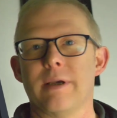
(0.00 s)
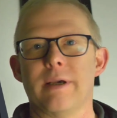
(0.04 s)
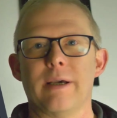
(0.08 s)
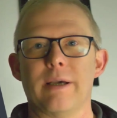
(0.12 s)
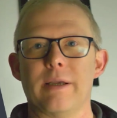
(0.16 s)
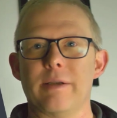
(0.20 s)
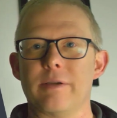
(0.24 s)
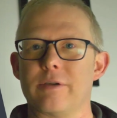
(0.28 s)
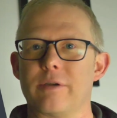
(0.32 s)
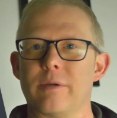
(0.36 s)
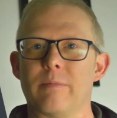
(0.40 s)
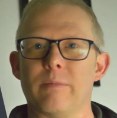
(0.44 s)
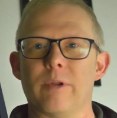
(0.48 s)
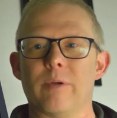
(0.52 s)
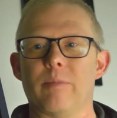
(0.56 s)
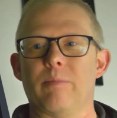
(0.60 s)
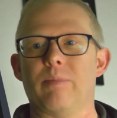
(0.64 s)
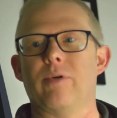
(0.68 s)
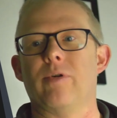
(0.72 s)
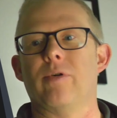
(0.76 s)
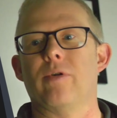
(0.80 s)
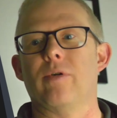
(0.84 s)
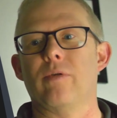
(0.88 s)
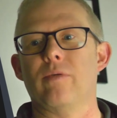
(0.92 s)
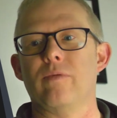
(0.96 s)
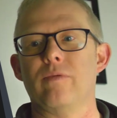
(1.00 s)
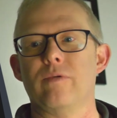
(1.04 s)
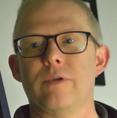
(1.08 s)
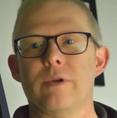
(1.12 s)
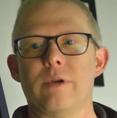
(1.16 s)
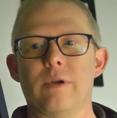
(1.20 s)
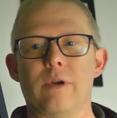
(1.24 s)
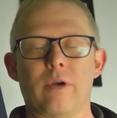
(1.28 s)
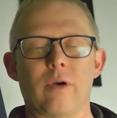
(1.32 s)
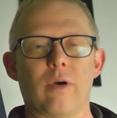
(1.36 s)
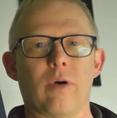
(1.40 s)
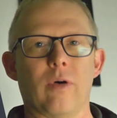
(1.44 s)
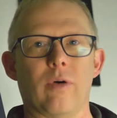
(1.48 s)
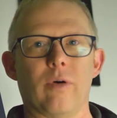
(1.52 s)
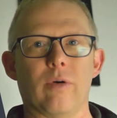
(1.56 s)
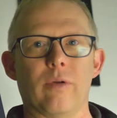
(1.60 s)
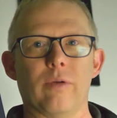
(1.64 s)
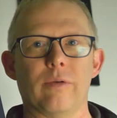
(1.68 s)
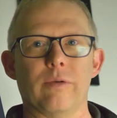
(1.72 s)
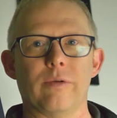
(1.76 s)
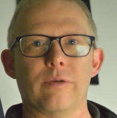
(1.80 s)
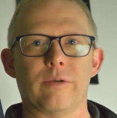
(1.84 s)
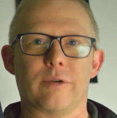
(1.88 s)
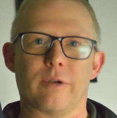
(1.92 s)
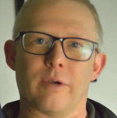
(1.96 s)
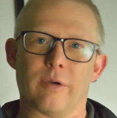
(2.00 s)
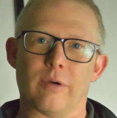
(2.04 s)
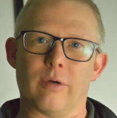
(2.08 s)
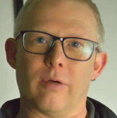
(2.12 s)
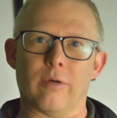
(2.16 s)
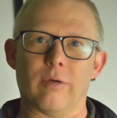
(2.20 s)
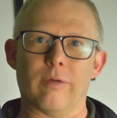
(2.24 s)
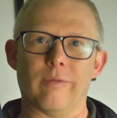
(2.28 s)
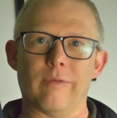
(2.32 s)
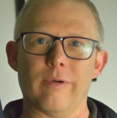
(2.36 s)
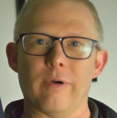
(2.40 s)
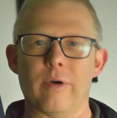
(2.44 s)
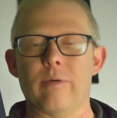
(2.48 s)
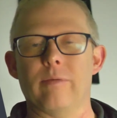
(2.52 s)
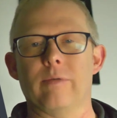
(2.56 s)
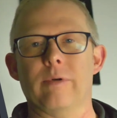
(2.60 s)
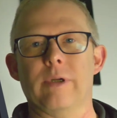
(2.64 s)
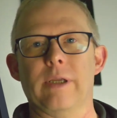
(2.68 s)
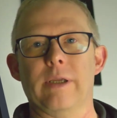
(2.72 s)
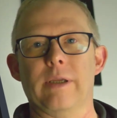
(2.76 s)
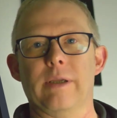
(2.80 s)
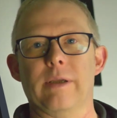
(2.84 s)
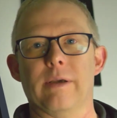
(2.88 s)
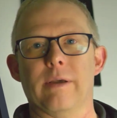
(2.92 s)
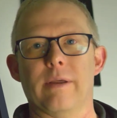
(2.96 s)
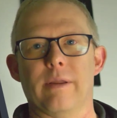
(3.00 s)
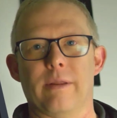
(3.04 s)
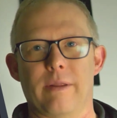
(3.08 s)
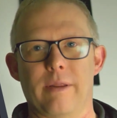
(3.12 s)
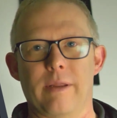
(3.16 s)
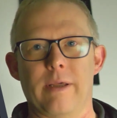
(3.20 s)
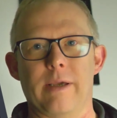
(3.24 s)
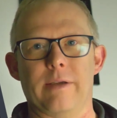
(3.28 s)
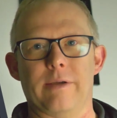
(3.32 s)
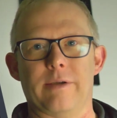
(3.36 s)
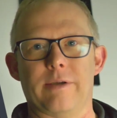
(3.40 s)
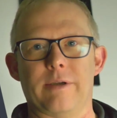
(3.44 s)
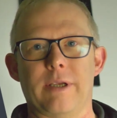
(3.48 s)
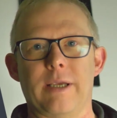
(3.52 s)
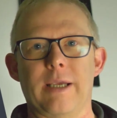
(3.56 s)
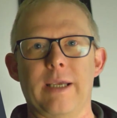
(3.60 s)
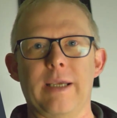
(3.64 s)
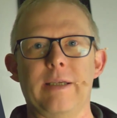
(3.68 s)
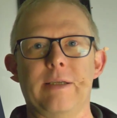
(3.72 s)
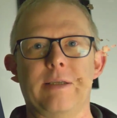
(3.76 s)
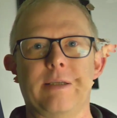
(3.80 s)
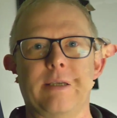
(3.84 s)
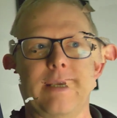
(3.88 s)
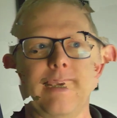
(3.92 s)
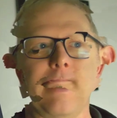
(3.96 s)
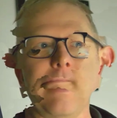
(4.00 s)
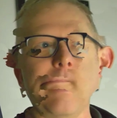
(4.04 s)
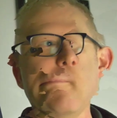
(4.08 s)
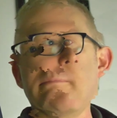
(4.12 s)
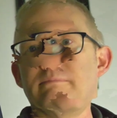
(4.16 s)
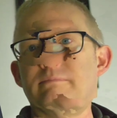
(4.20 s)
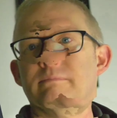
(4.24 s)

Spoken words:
and some of the pros and cons of owning this ETF.